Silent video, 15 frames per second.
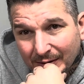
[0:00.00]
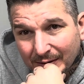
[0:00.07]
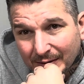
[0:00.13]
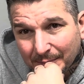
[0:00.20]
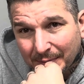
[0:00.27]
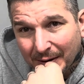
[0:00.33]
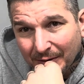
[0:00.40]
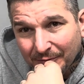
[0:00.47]

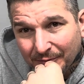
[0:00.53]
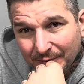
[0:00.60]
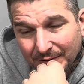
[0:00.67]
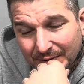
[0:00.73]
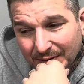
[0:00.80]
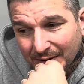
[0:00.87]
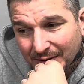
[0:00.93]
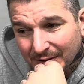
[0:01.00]
About,
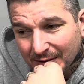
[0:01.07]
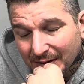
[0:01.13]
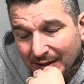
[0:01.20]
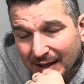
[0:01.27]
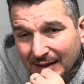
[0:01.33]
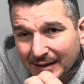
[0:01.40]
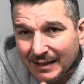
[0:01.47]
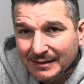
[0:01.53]
you know, a little
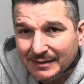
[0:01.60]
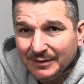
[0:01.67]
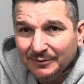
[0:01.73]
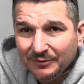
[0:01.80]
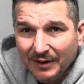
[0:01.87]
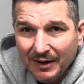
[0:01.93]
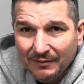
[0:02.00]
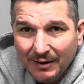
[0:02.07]
less than
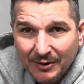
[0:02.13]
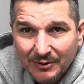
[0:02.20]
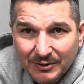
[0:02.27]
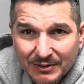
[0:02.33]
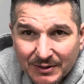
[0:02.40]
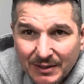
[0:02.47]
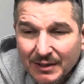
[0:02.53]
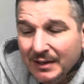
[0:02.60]
5
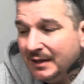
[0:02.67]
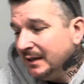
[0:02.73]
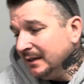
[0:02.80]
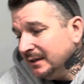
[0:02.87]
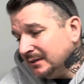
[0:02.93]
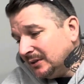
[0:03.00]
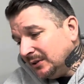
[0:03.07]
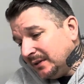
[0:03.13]
hours.
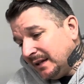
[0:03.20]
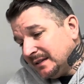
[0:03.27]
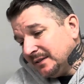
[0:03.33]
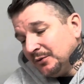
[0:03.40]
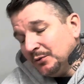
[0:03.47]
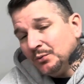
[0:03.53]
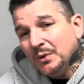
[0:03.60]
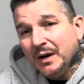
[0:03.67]
So that's if
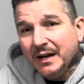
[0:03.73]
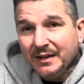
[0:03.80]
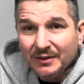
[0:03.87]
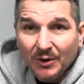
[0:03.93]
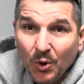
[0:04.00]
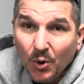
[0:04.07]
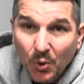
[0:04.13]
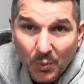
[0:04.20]
you run it the
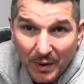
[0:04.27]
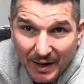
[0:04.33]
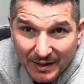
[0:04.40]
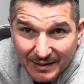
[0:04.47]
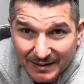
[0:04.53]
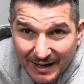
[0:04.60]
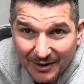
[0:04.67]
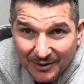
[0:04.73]
whole way.
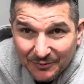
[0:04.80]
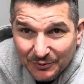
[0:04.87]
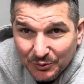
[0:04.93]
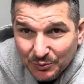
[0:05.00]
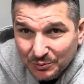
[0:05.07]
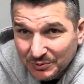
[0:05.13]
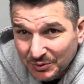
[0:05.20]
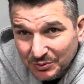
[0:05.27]
Now, if you
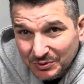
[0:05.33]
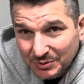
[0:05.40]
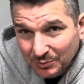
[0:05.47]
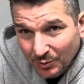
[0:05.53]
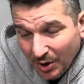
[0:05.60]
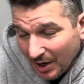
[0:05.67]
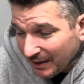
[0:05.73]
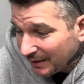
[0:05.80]
do some
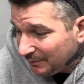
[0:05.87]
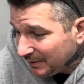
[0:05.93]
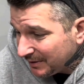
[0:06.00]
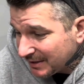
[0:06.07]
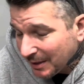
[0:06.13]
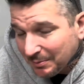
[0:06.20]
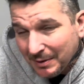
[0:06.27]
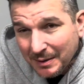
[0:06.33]
walking, which
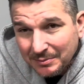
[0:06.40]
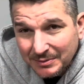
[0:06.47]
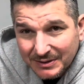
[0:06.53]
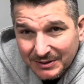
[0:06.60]
I'll probably